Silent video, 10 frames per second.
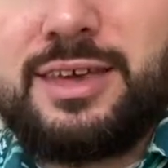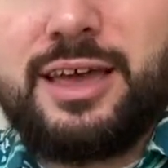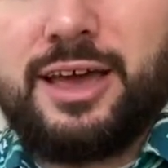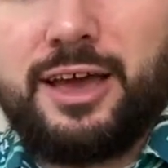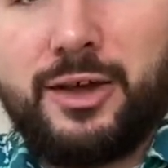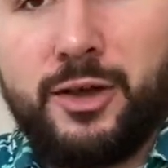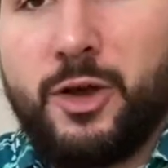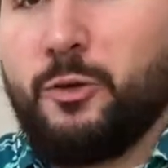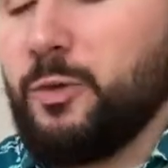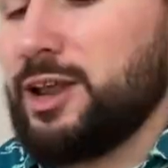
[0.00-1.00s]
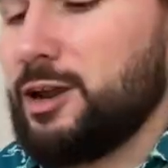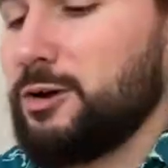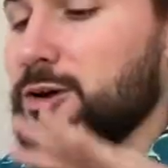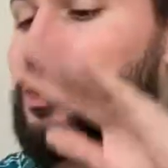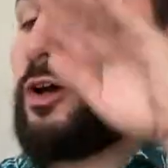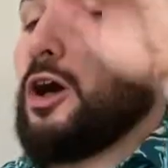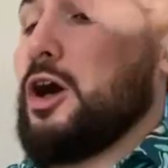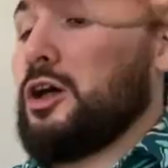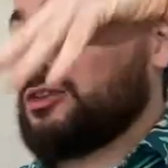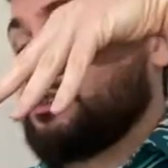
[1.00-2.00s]
uh, when I look
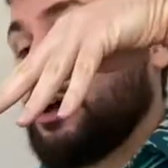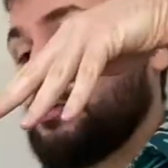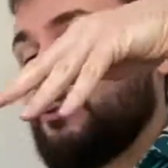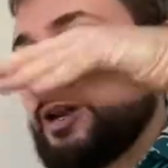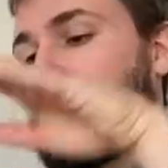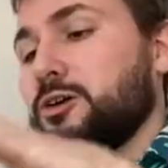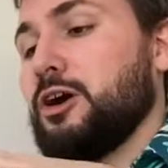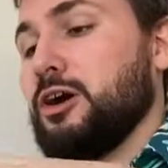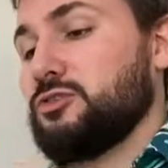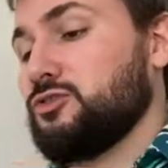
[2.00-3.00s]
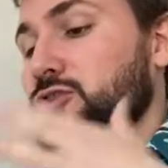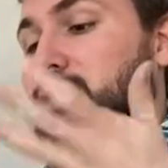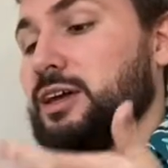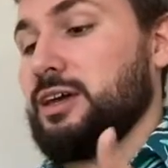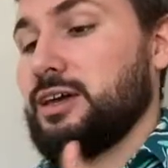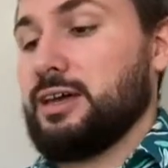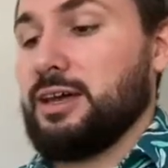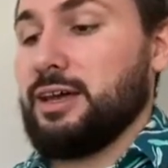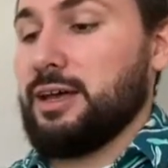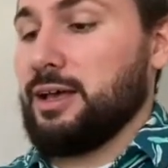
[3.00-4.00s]
on top, when I look onto the
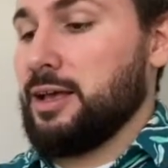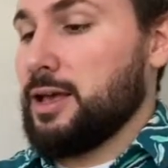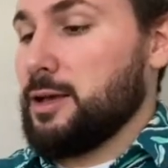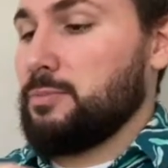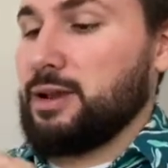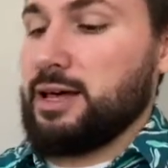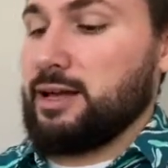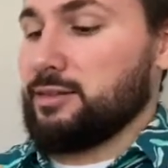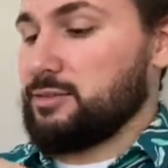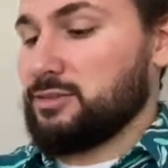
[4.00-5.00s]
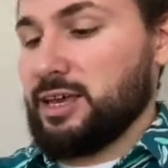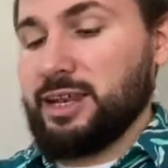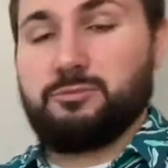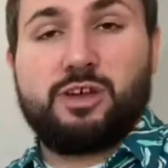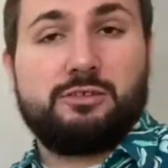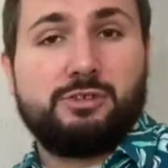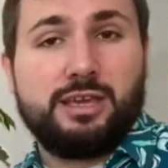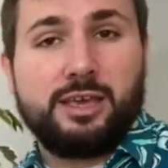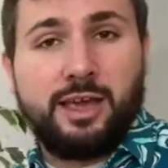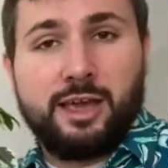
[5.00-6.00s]
uh, plant, and I'm
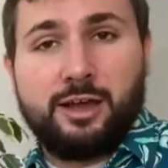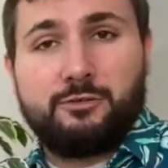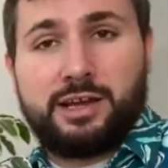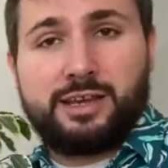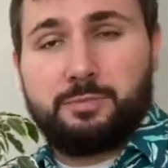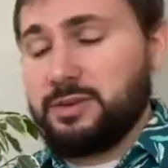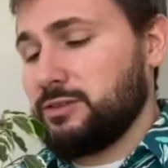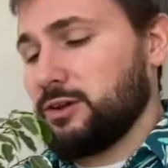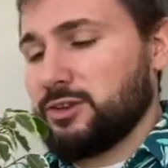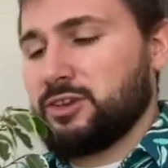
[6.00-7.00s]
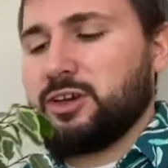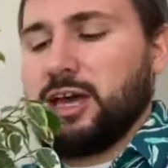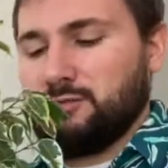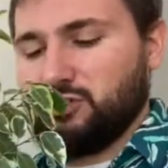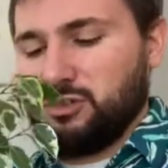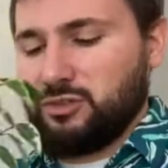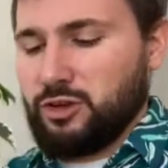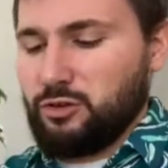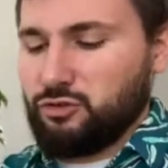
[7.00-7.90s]
generally quite happy. So it kind of just goes